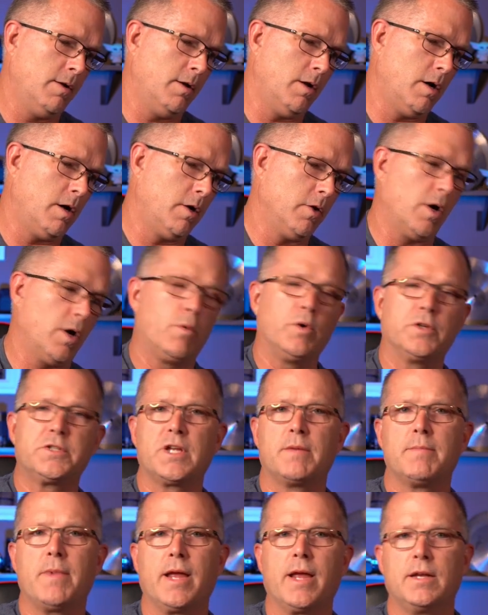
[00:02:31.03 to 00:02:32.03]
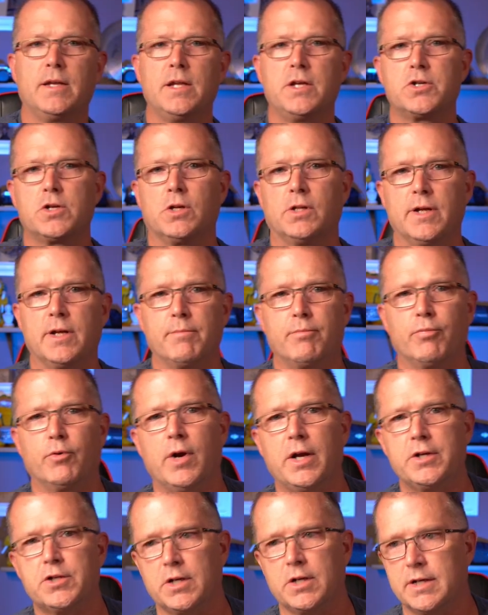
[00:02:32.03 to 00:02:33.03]
Although I will say my initial
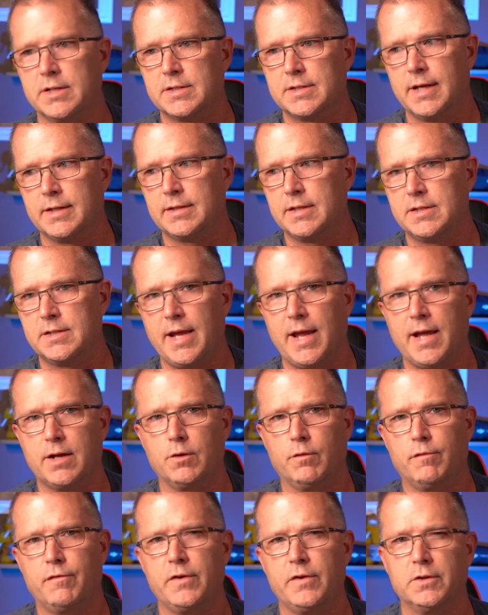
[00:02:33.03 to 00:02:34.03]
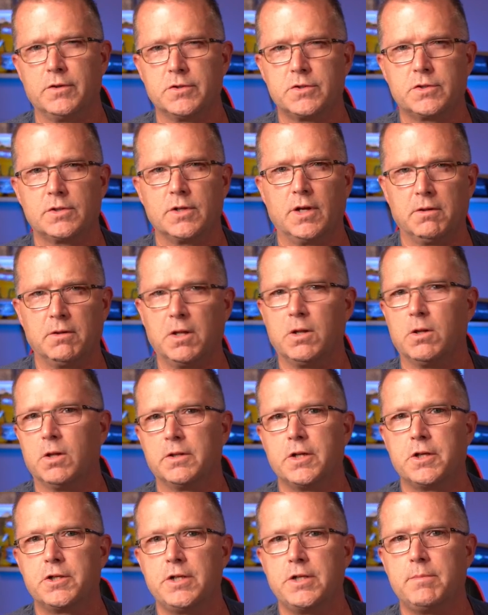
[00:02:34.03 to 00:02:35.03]
impression is that this handle feels a little on
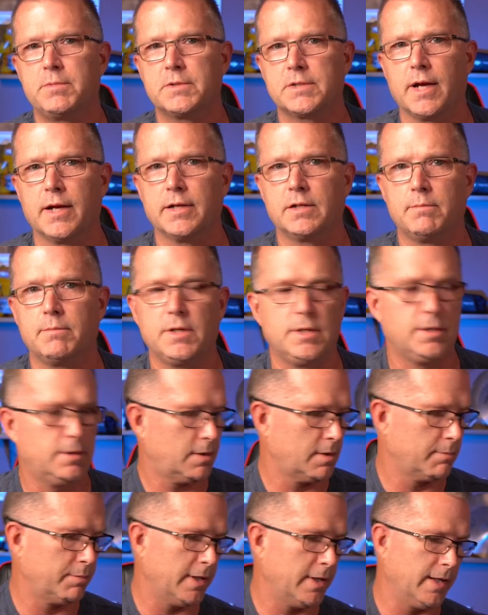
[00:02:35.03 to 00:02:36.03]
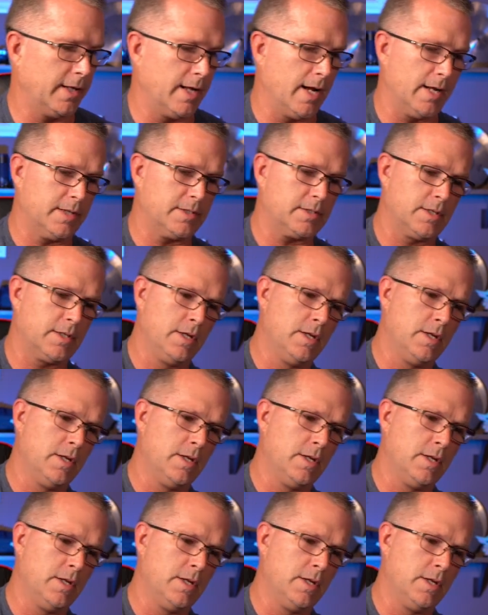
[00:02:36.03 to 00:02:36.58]
the cheap side, to be completely honest.